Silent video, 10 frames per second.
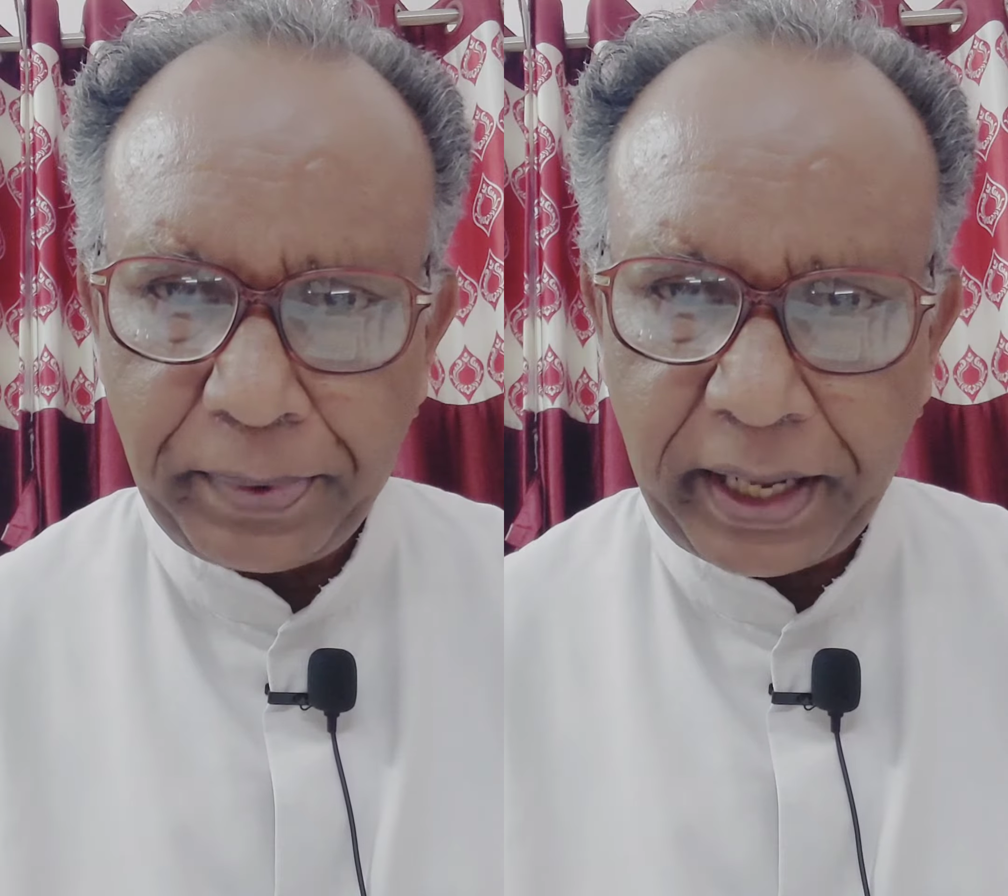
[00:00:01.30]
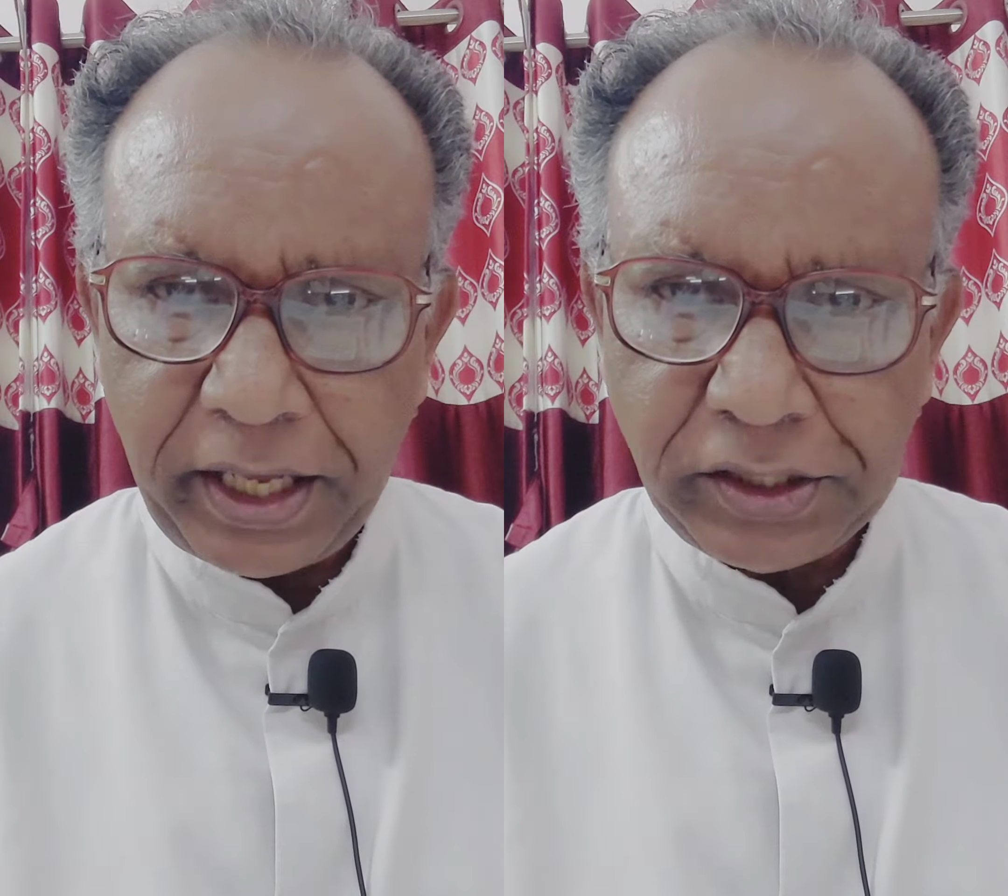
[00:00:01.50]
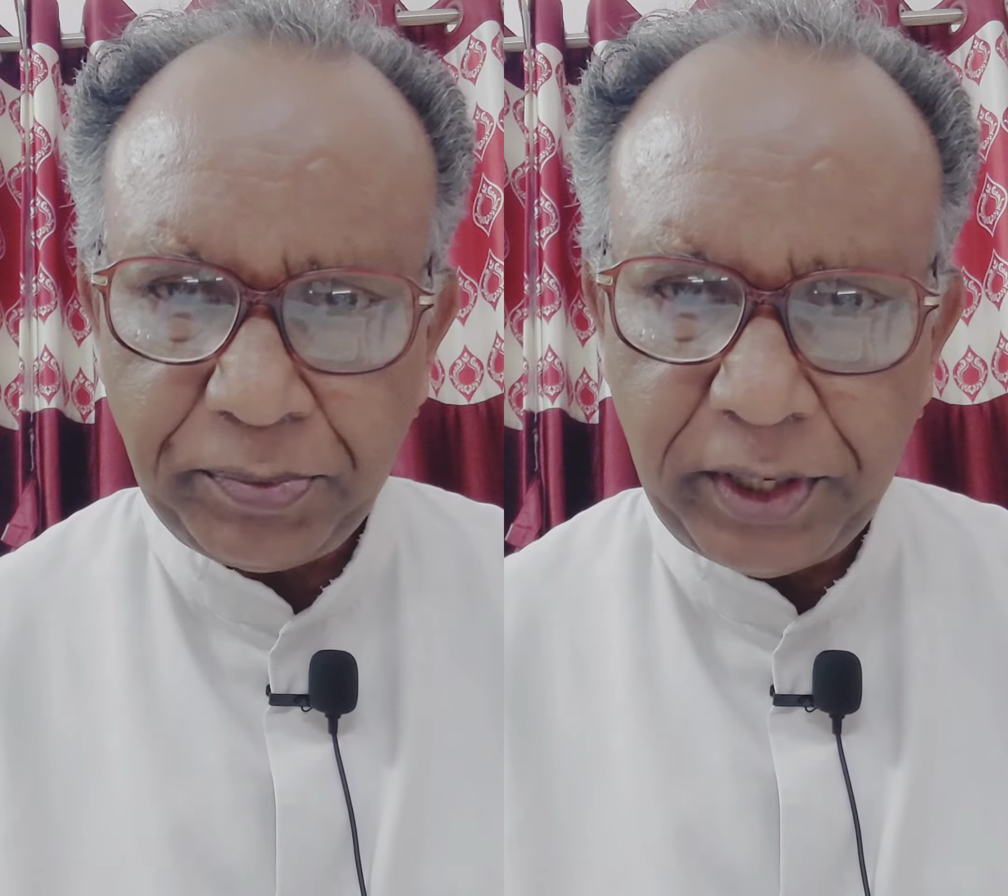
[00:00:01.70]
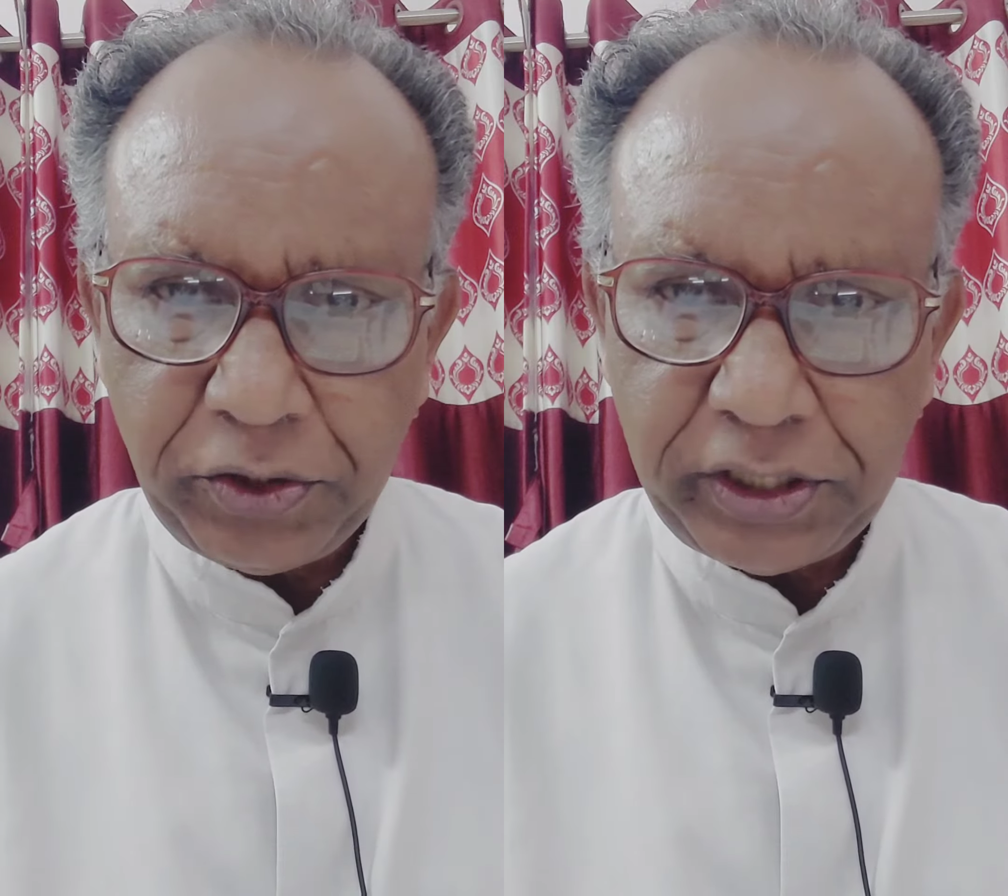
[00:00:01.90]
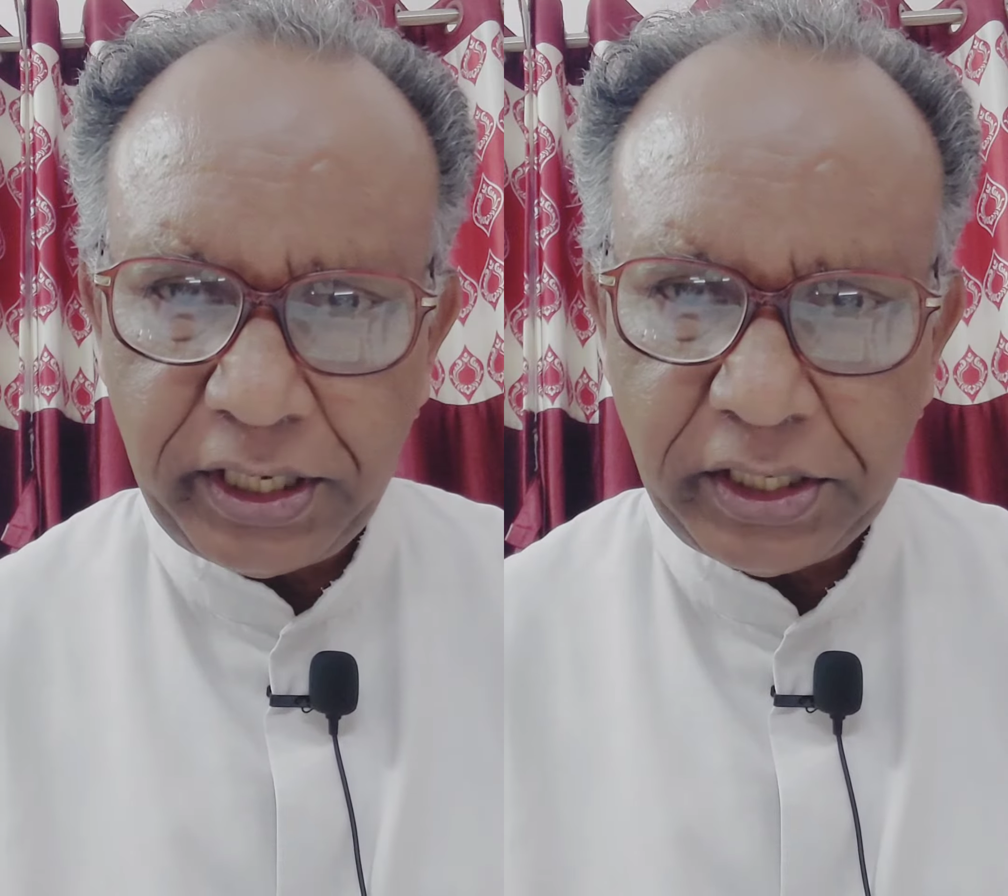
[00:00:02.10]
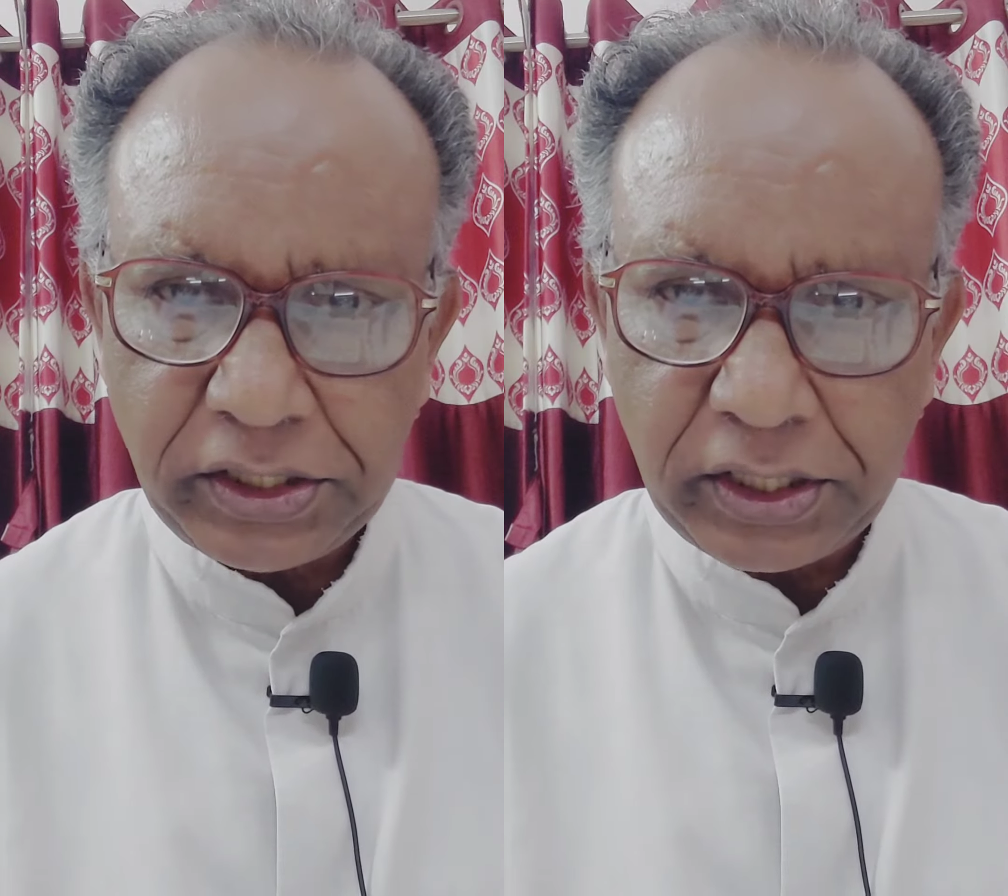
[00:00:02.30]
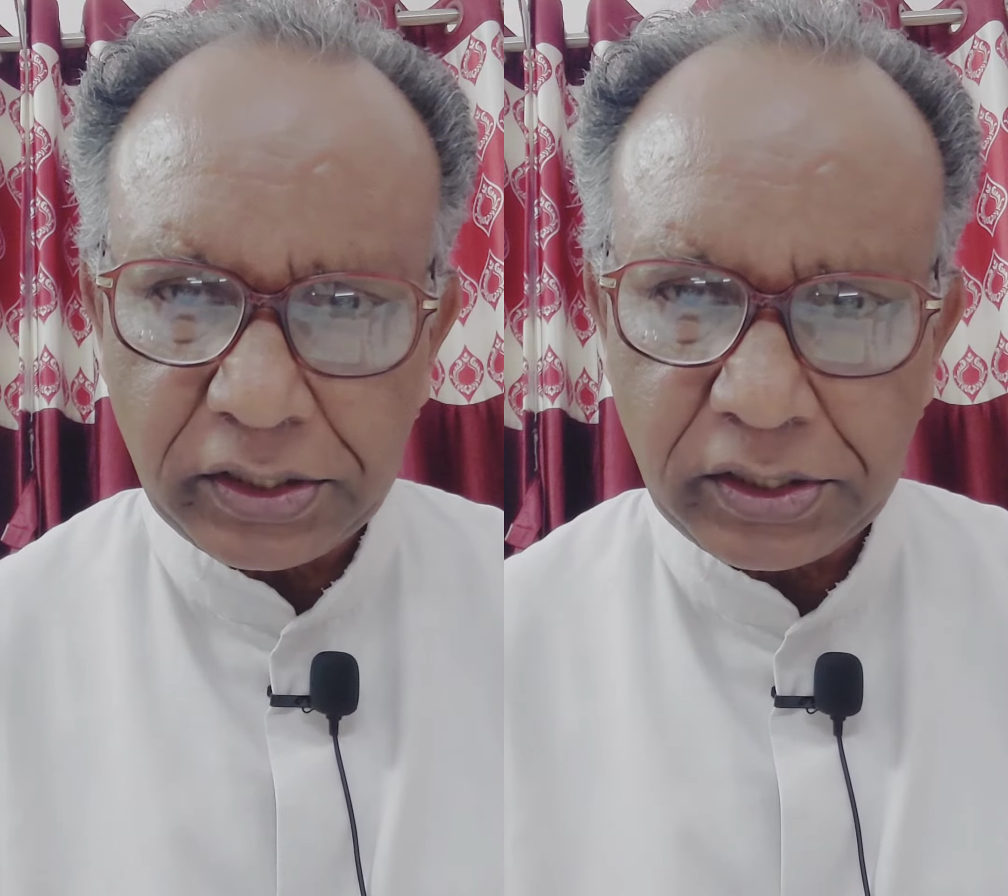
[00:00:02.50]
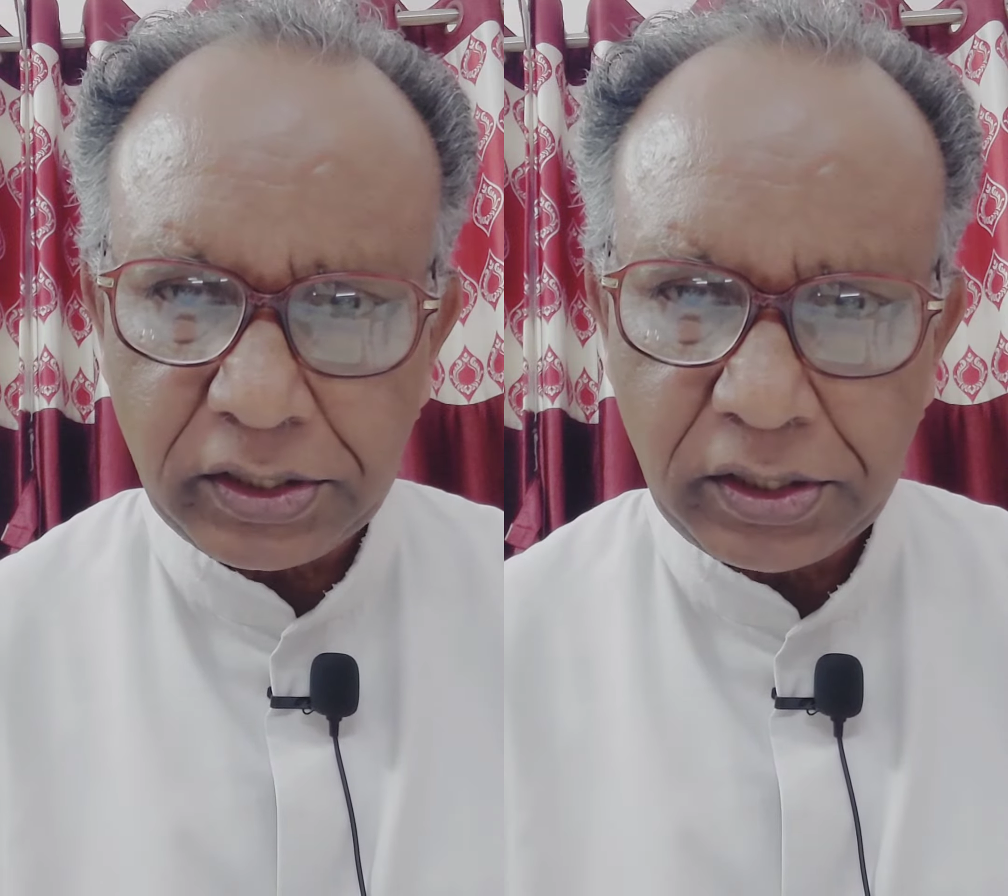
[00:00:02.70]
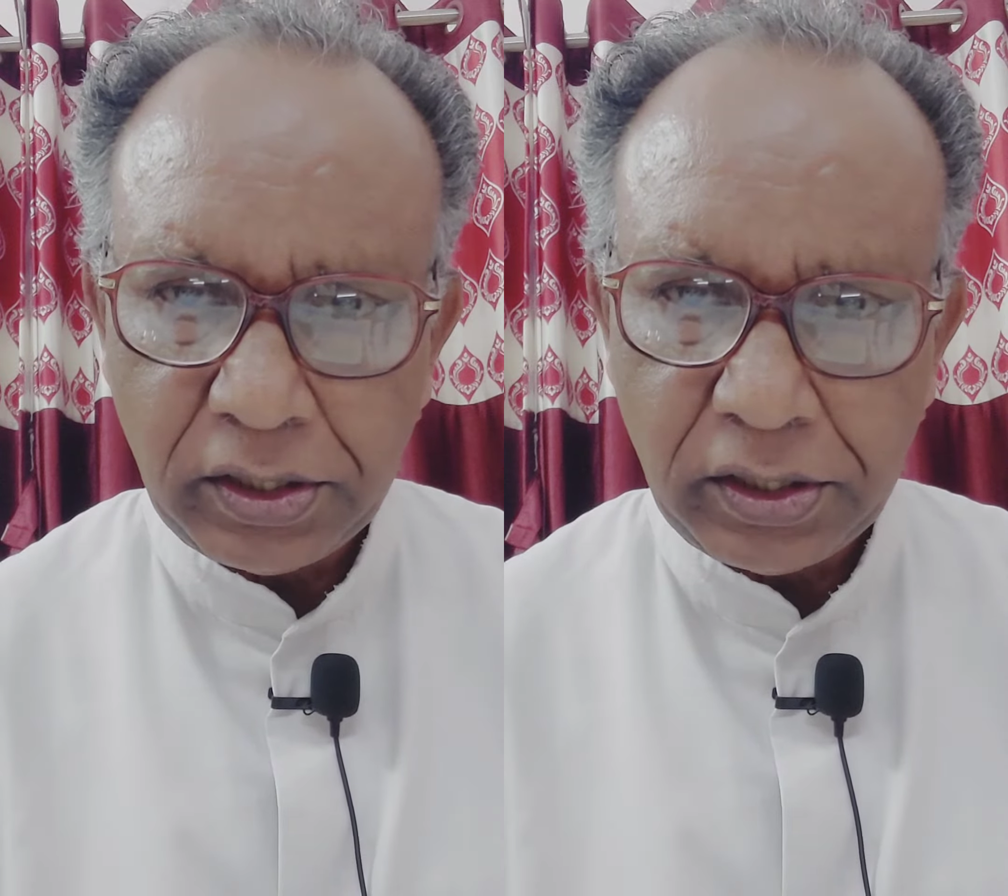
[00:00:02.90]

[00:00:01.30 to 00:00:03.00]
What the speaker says: Praise be to Jesus.